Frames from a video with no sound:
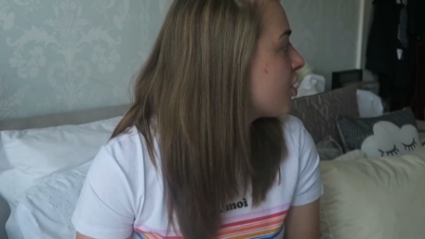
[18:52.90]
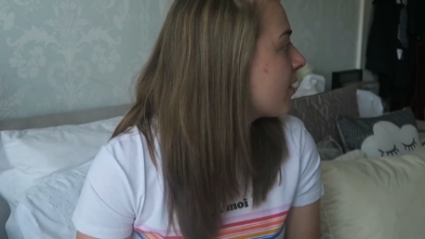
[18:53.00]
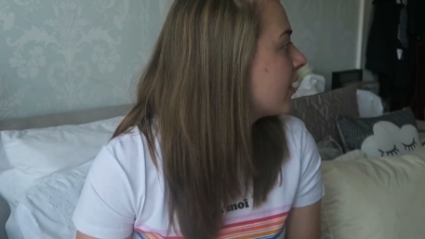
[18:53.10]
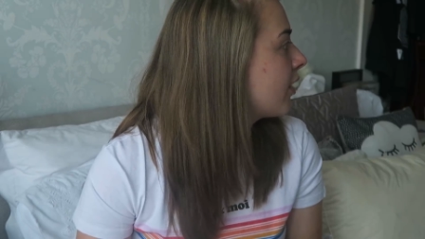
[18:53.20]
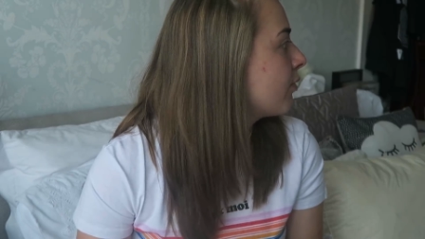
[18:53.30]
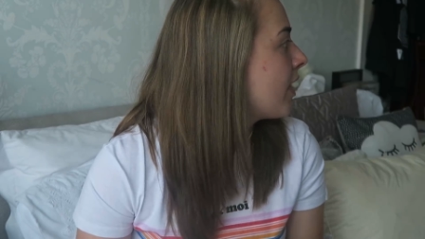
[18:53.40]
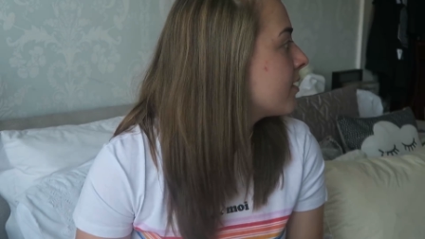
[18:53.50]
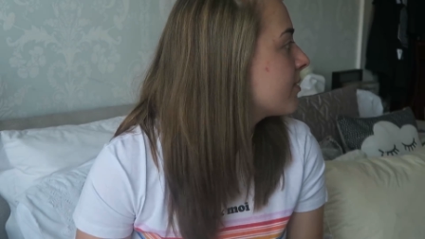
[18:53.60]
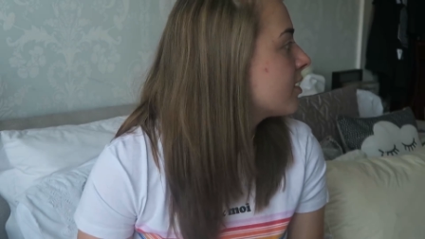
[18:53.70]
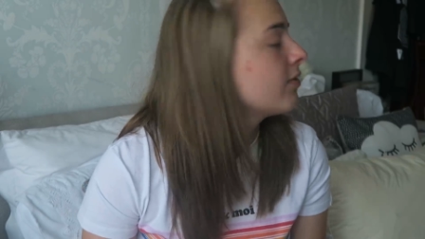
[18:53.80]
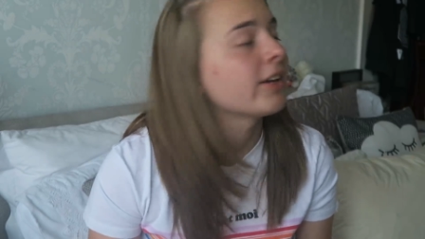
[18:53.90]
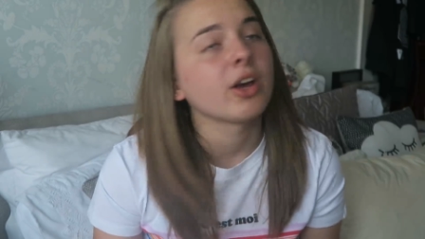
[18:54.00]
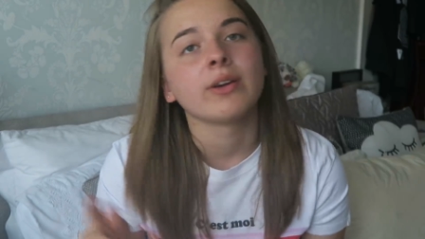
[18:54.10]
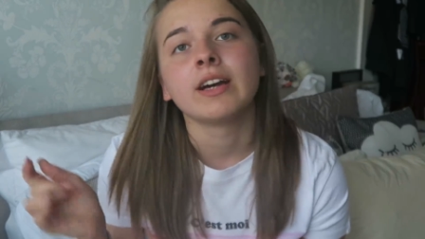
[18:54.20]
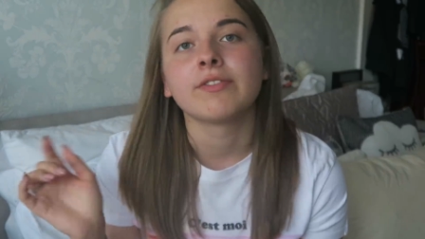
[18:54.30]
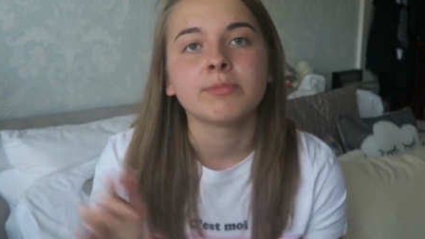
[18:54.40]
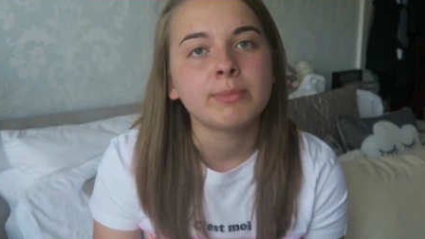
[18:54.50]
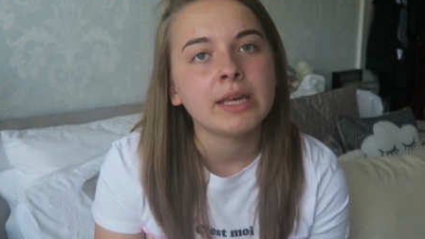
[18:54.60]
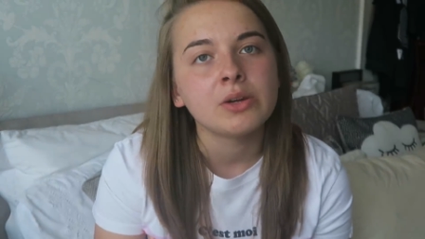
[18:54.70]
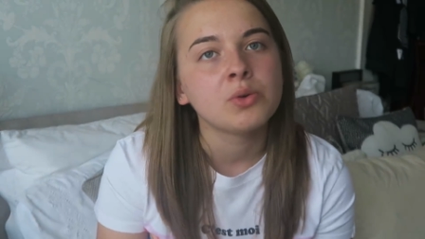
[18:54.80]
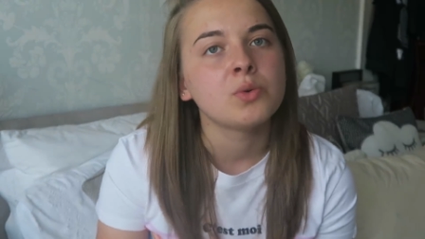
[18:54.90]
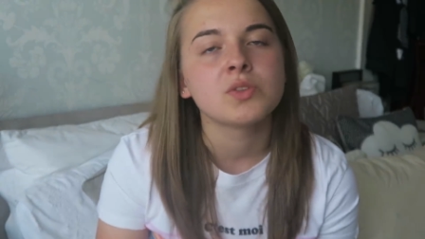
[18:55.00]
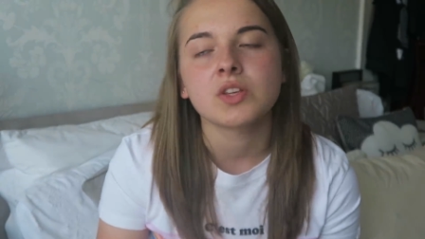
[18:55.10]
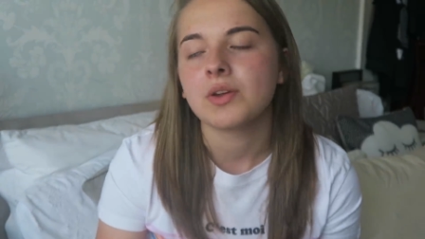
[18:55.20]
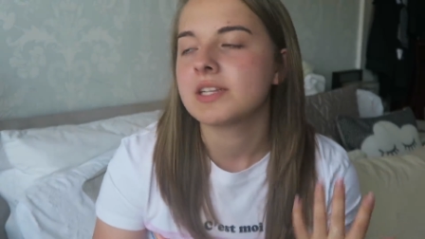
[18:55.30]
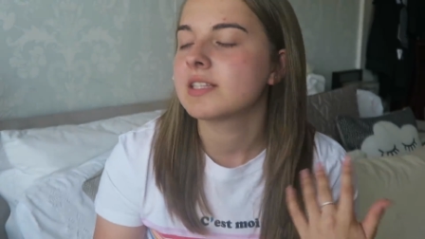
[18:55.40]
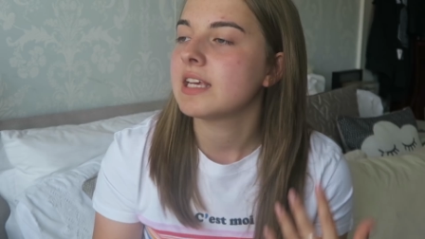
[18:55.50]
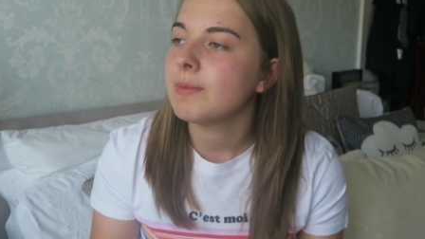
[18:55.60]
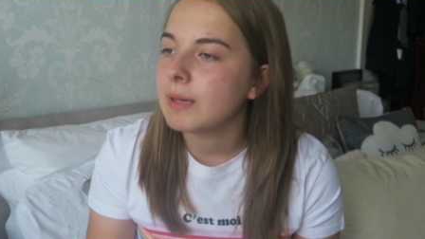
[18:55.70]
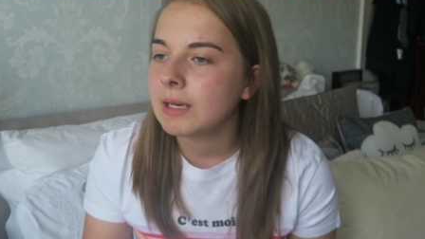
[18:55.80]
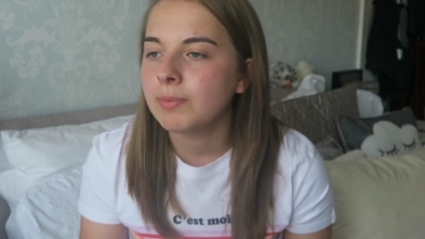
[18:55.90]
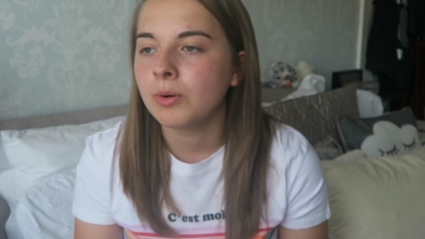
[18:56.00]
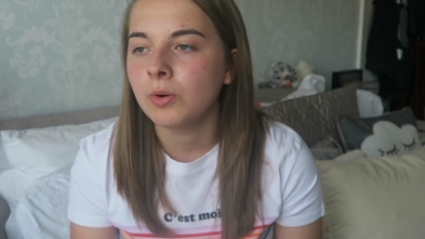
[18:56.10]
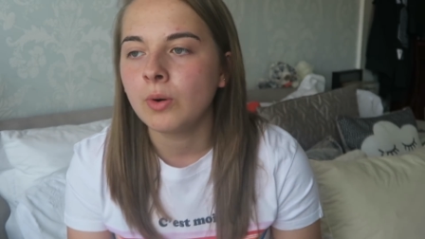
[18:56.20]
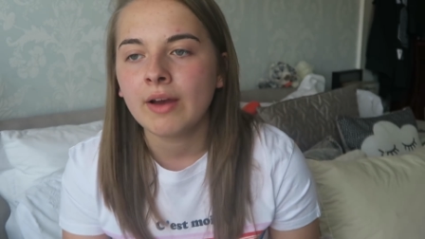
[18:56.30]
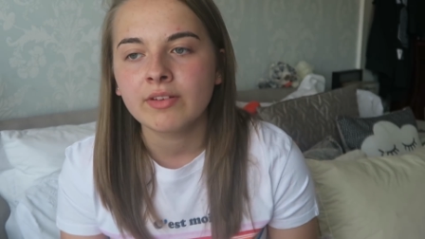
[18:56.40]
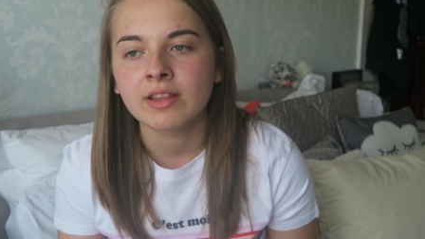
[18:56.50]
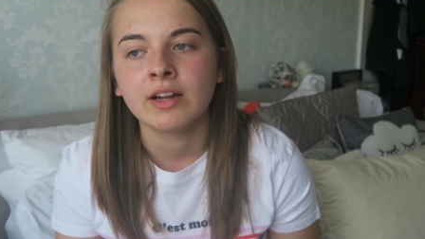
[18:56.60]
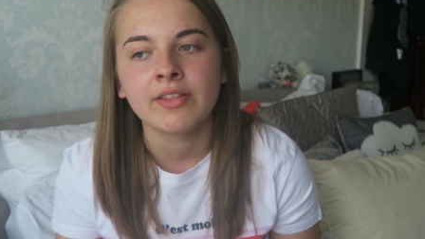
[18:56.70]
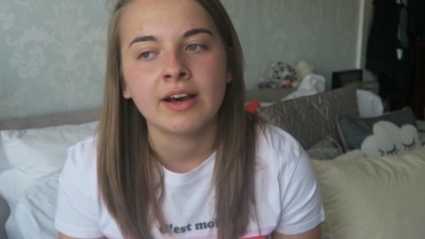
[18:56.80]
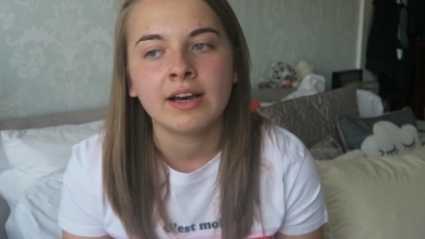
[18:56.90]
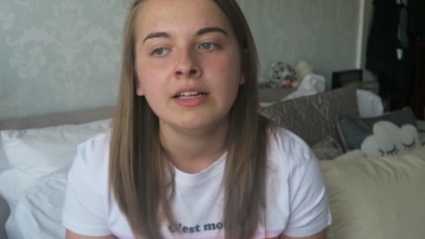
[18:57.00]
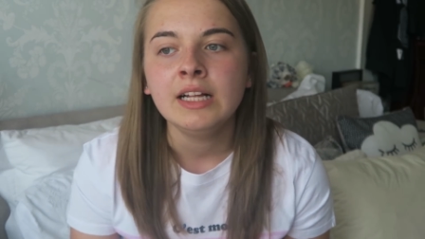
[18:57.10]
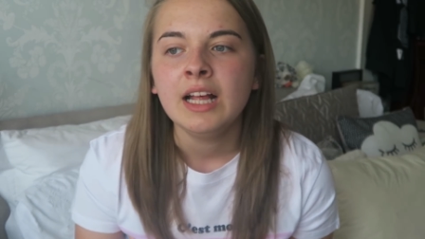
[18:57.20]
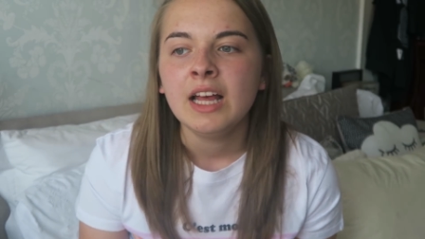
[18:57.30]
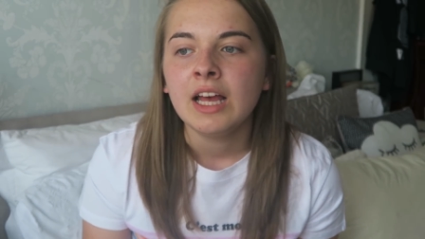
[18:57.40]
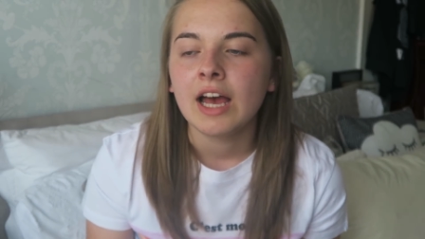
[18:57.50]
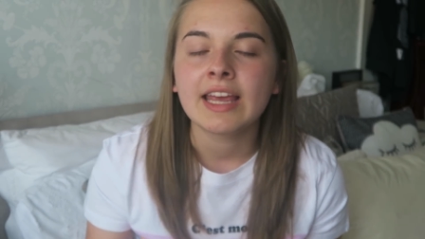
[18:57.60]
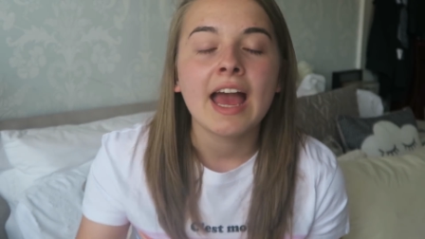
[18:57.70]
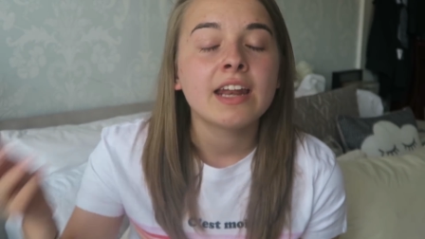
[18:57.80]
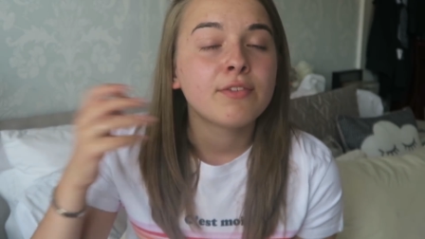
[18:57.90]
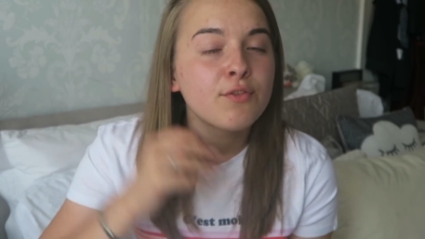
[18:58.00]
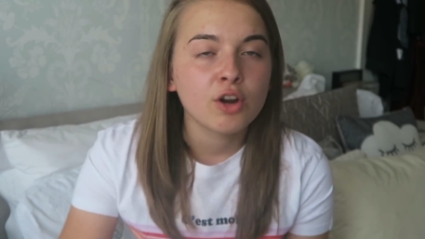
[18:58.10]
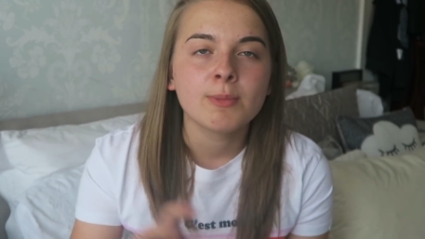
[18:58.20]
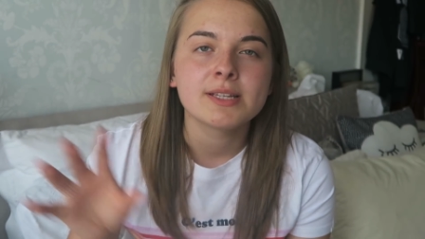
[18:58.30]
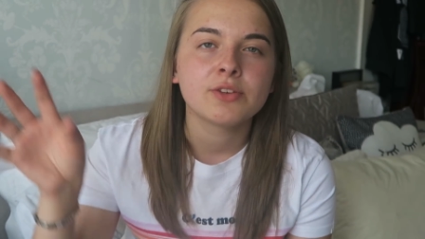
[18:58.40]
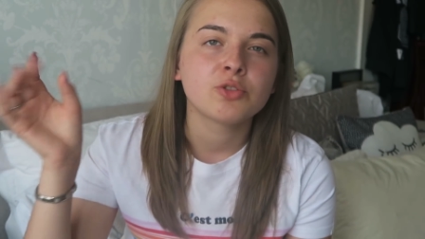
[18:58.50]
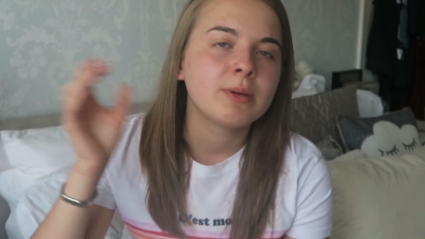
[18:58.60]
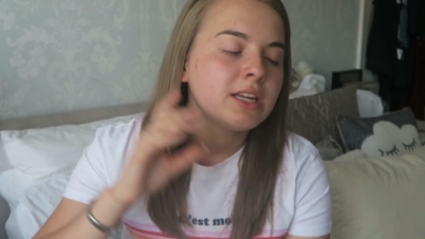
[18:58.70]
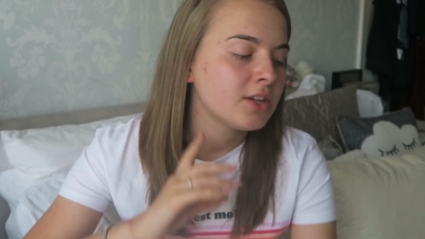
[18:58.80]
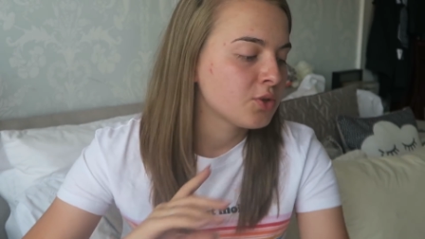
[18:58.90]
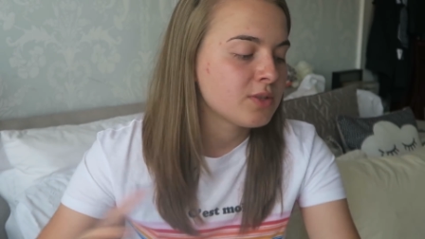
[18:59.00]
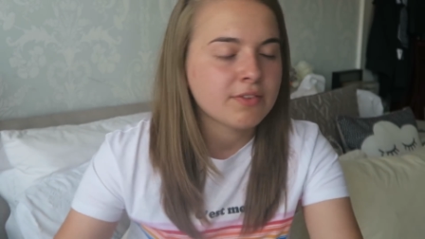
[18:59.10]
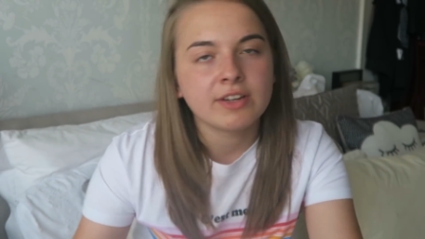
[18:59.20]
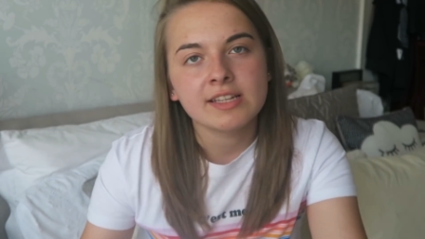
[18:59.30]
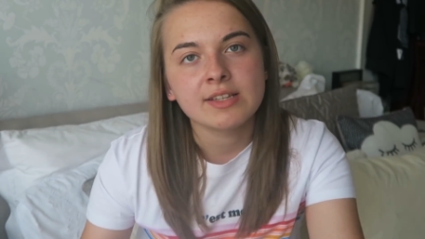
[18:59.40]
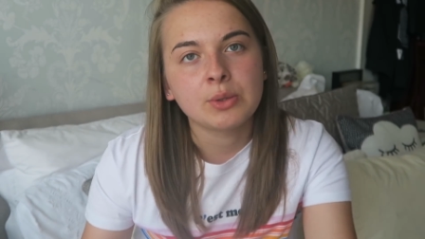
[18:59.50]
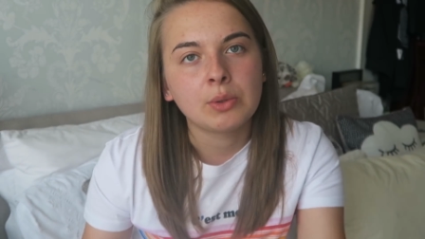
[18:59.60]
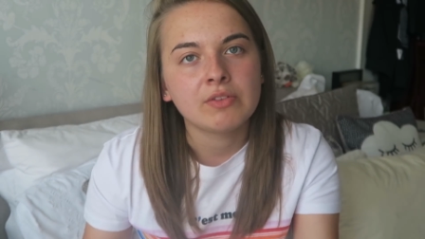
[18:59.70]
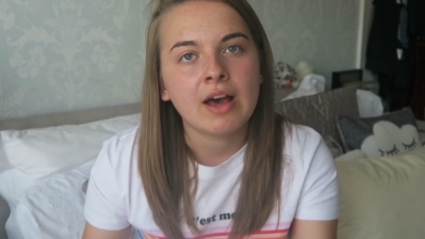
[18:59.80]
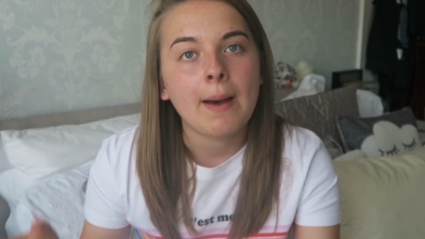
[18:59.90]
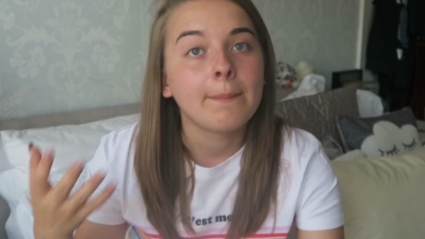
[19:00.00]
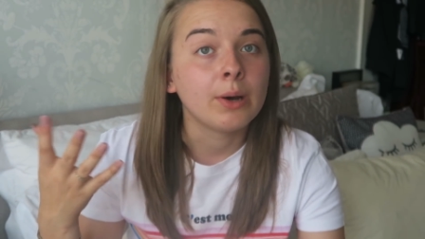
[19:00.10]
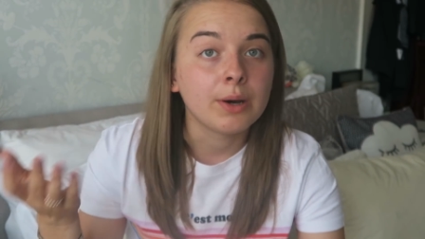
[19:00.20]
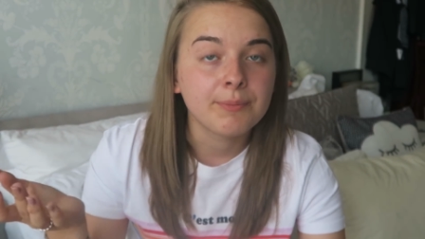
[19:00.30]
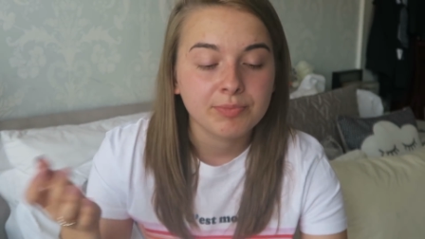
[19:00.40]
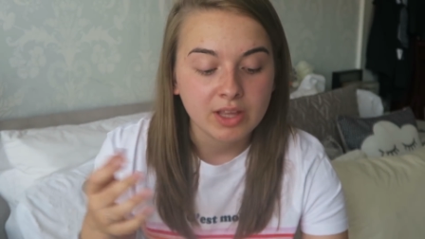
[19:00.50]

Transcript: doing like random stuff, like going out for meals, going to see people, everything like that. Again, if you follow my social medias, you'll definitely see all of that, but